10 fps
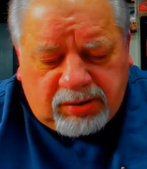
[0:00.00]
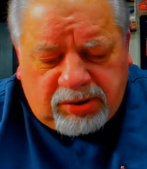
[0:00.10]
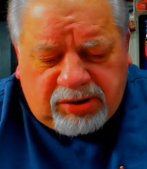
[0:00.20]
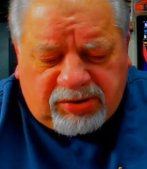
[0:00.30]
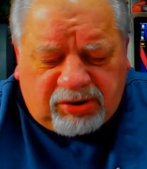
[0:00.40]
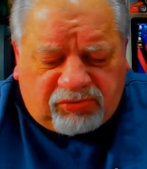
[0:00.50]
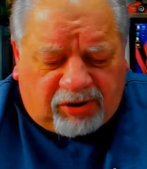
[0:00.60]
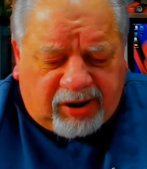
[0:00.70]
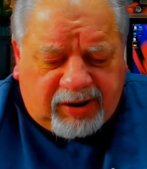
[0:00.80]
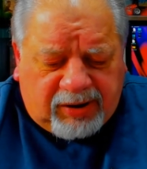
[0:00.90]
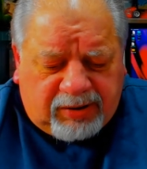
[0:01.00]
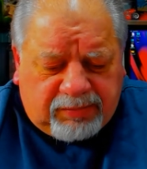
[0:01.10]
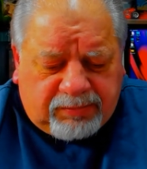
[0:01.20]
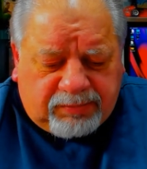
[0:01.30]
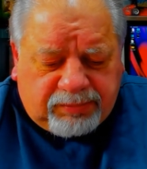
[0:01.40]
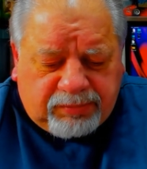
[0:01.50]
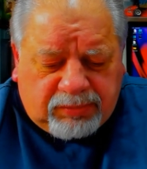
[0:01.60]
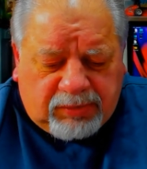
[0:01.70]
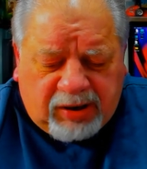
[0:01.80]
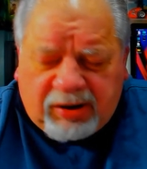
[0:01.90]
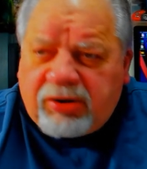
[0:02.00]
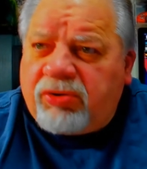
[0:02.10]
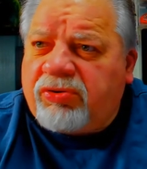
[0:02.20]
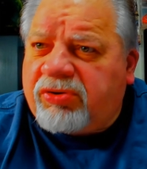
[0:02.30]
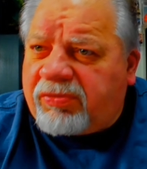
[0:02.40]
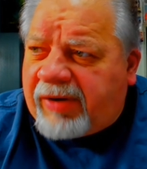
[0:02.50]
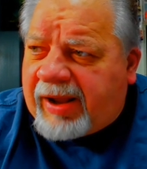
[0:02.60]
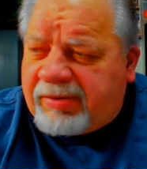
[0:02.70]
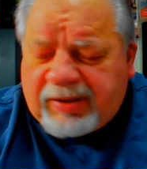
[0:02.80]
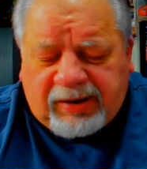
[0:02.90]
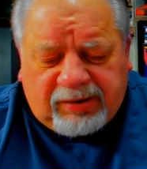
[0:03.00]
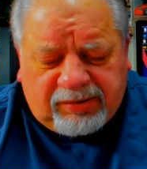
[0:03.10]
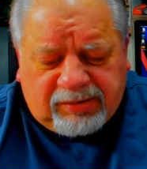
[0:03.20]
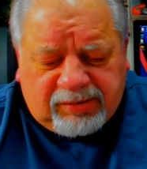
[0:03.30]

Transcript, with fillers: just to try it. Get a new surroundings.